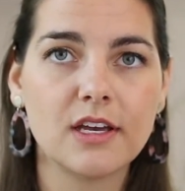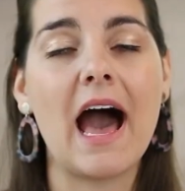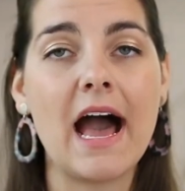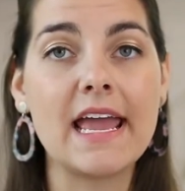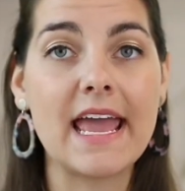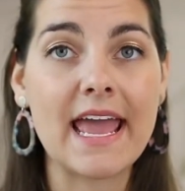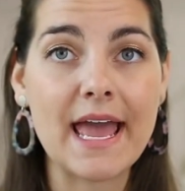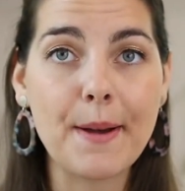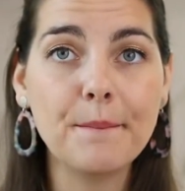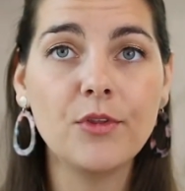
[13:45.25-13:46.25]
I
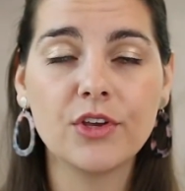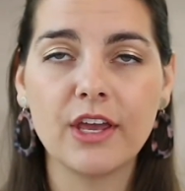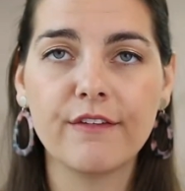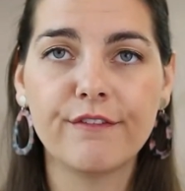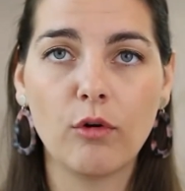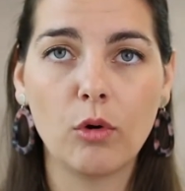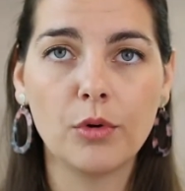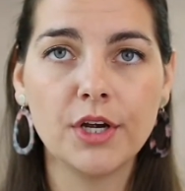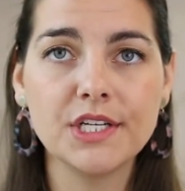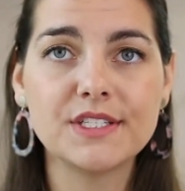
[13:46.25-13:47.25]
am looking
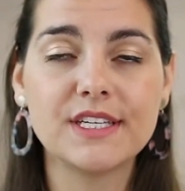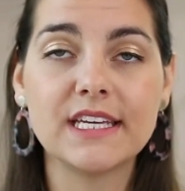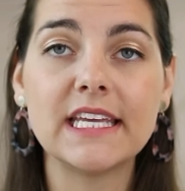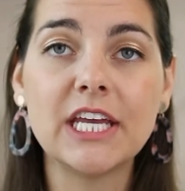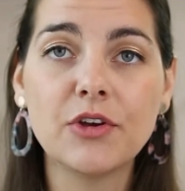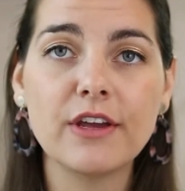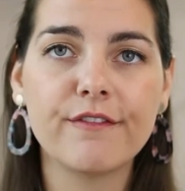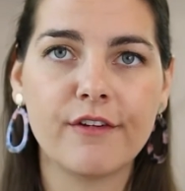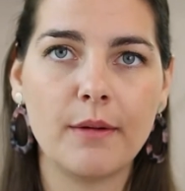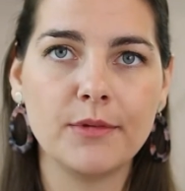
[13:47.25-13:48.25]
forward to hearing
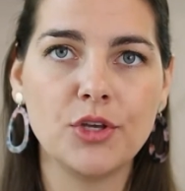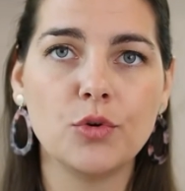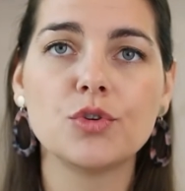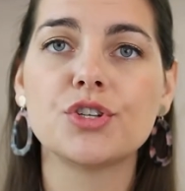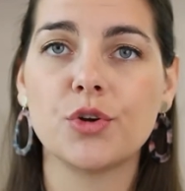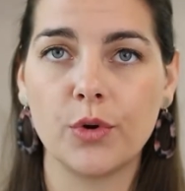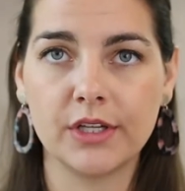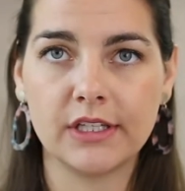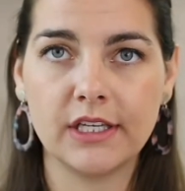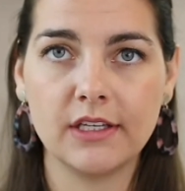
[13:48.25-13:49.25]
from you
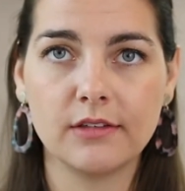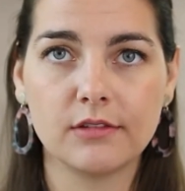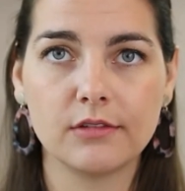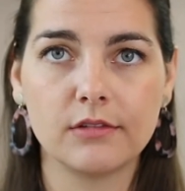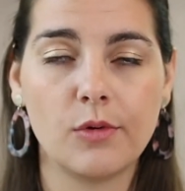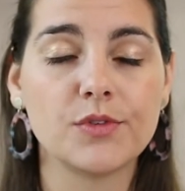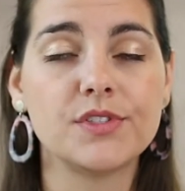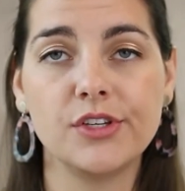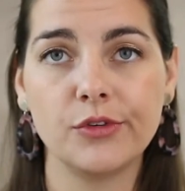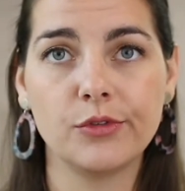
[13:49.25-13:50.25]
shortly or
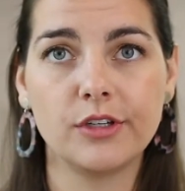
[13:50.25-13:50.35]
soon.